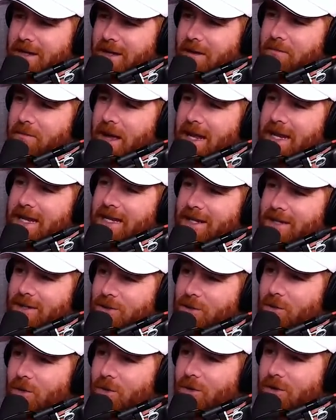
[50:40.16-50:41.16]
and abetting in
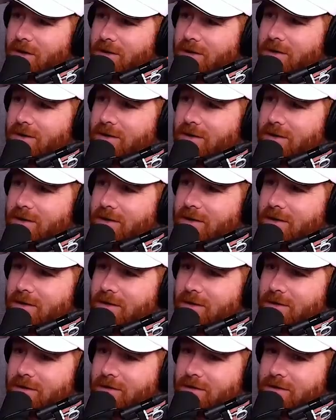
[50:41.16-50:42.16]
your
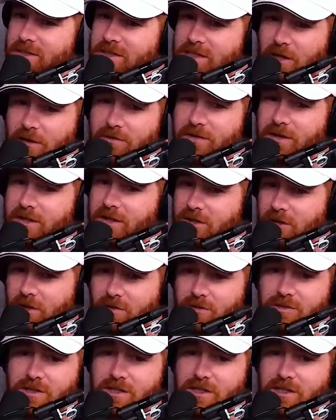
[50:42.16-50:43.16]

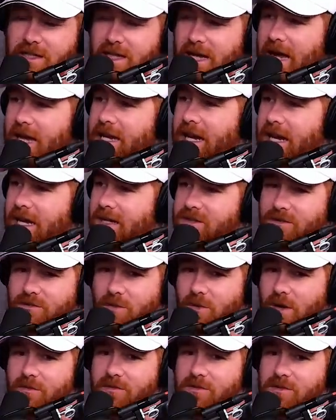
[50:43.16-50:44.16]
self-indulgent chaos of
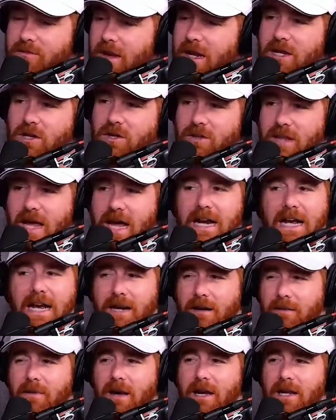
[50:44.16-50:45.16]
whatever's making you that
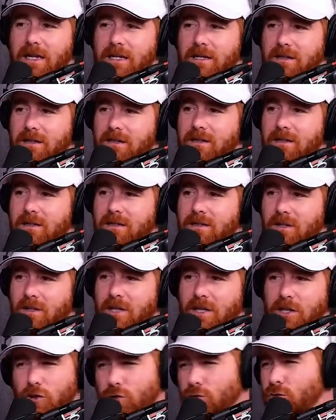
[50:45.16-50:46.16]
kind of money. You know,
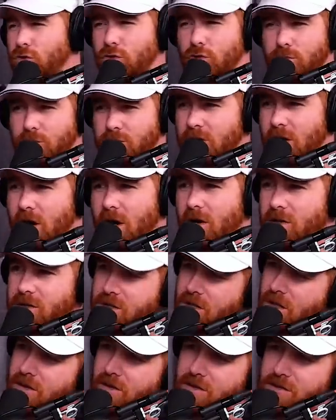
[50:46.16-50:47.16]
like YouTube stars
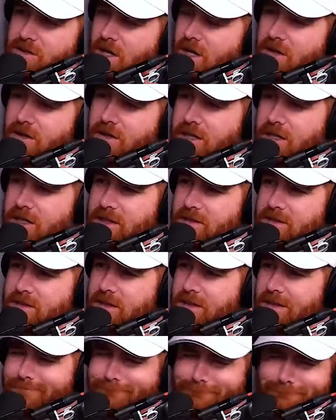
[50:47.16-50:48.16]
and all those young kids.
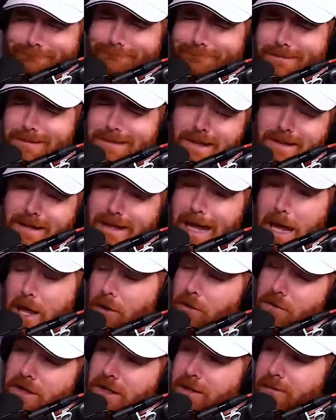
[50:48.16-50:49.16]
Nothing
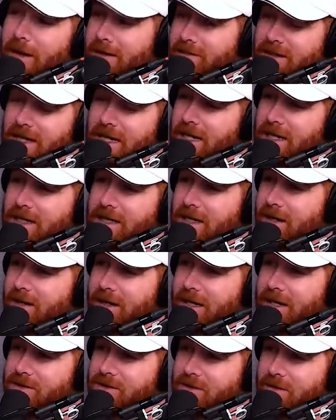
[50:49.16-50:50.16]
healthy about that at a
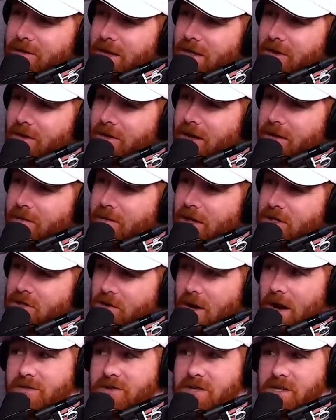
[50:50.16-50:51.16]
young age no. to make all that money.
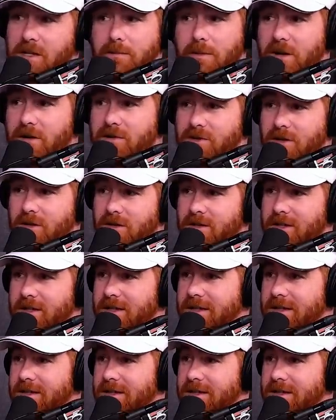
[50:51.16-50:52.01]
So obviously the parents are